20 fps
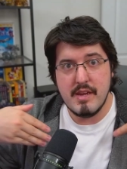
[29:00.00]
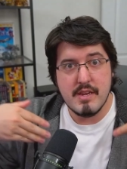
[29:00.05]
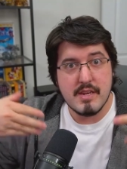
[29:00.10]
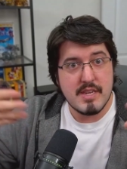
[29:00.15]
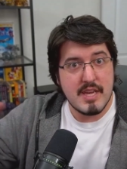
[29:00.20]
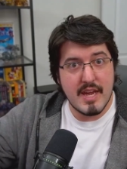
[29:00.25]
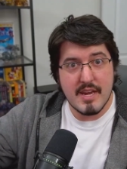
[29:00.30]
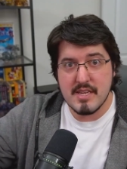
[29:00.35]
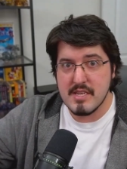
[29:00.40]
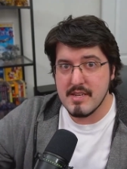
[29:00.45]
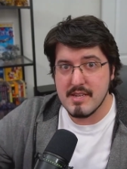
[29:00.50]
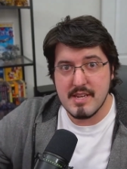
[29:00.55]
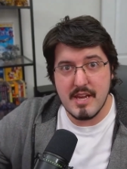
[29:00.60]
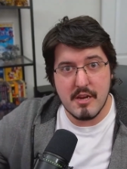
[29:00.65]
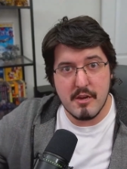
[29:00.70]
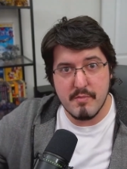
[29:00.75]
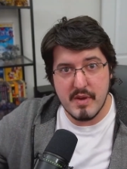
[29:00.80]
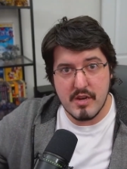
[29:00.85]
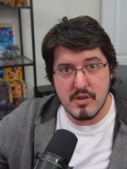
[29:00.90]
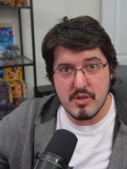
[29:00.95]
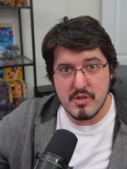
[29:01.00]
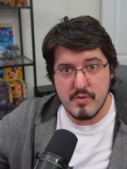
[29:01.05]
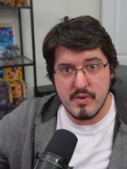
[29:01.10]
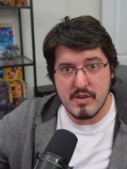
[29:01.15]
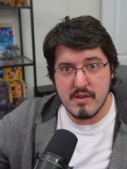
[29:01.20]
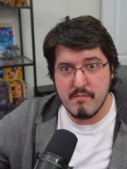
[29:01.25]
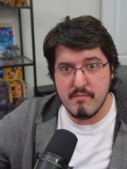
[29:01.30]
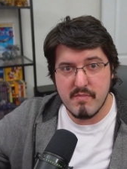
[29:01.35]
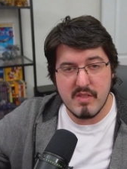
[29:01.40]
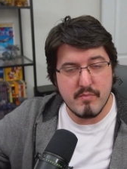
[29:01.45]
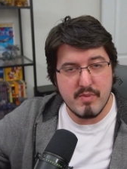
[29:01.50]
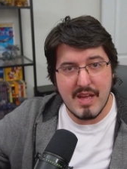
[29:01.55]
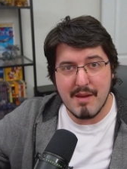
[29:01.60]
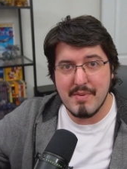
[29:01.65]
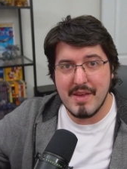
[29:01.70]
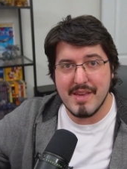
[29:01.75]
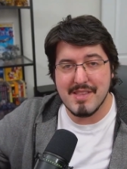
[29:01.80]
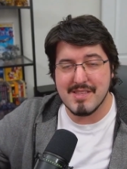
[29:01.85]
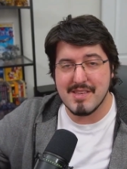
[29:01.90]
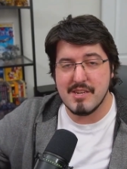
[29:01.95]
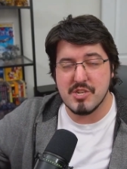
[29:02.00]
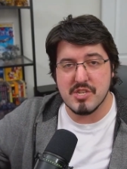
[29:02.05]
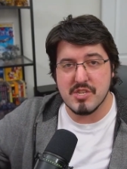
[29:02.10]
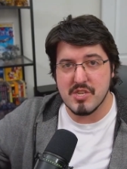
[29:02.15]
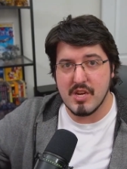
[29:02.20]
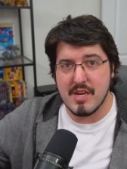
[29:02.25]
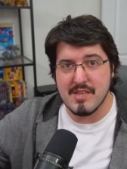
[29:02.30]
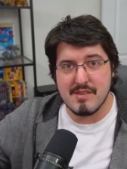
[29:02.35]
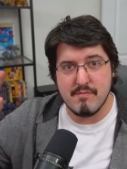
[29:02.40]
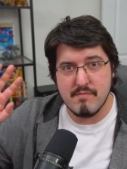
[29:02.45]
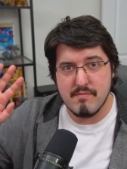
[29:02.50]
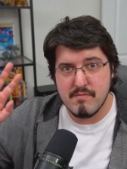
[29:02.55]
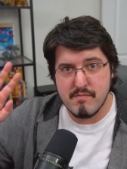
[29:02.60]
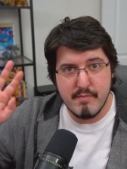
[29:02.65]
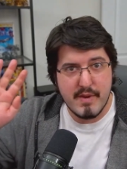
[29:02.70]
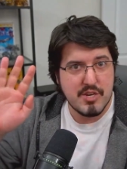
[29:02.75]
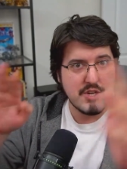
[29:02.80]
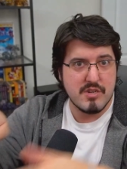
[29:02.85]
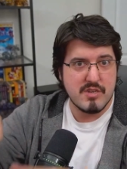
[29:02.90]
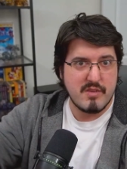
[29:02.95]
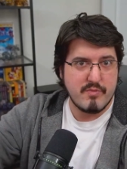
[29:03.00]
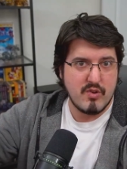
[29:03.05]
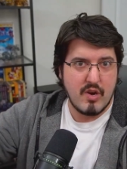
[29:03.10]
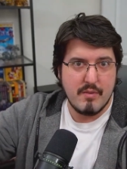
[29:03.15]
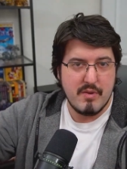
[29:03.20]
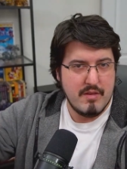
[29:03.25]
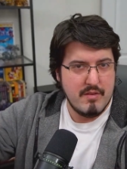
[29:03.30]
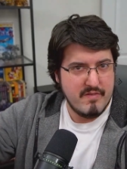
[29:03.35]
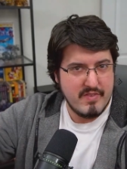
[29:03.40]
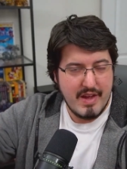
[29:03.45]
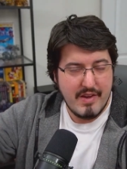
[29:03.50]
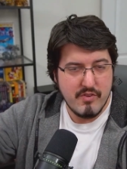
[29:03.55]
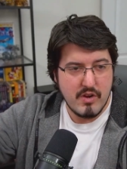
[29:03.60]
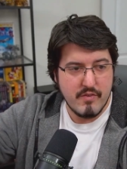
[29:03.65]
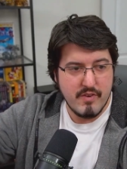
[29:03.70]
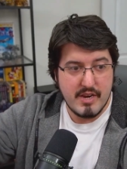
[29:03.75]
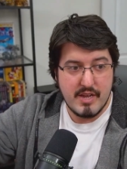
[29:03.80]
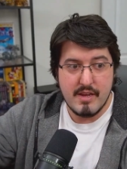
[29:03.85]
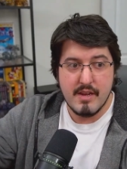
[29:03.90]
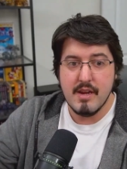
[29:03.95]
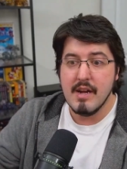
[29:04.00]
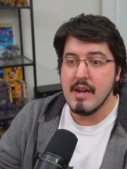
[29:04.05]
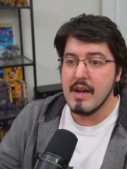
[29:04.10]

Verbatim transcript: Tex, take your pick. Do it. The Black Pants Legion's awesome. Make sure to subscribe to them if you haven't already.